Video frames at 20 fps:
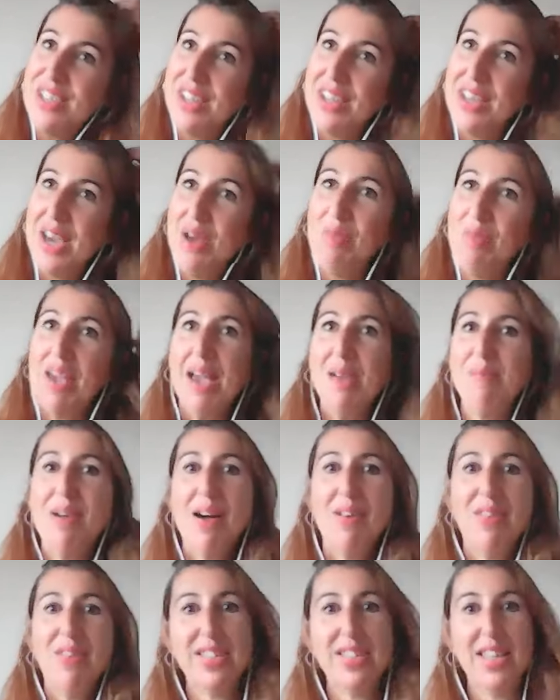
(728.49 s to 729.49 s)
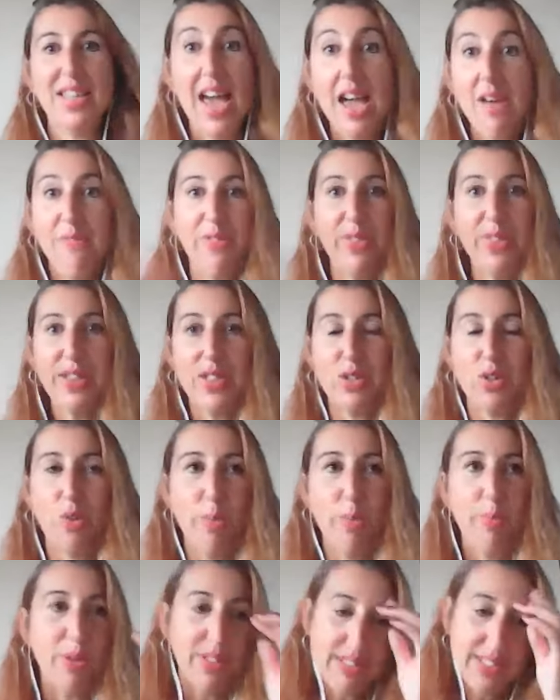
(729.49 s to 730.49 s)
and I kind of came out and I was like, everything's got to
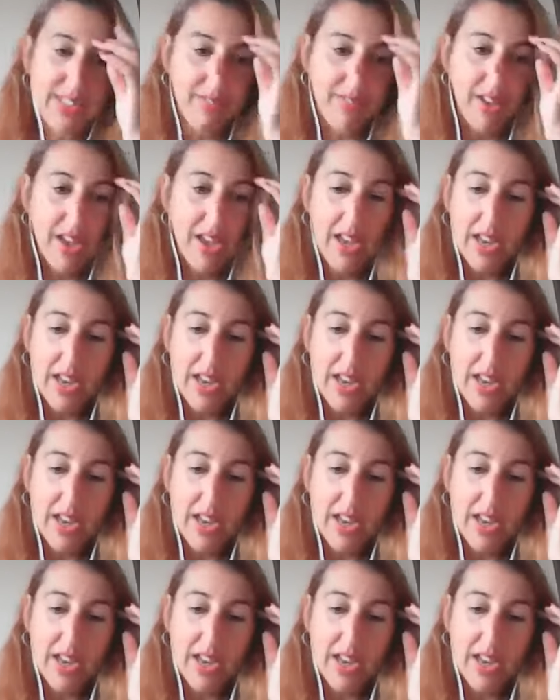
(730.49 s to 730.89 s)
be positive.